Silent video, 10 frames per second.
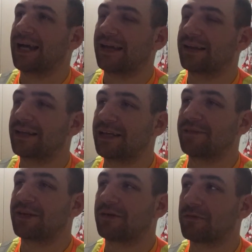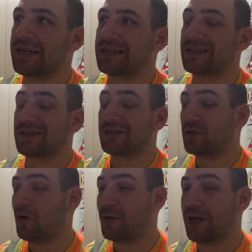can't think of any reason.
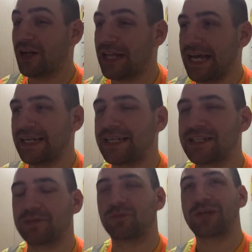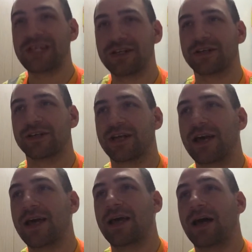So I went online and did some research.
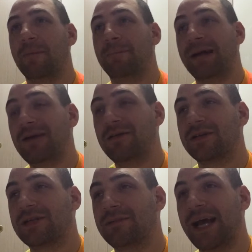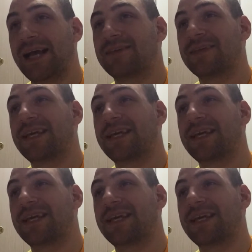Apparently, past the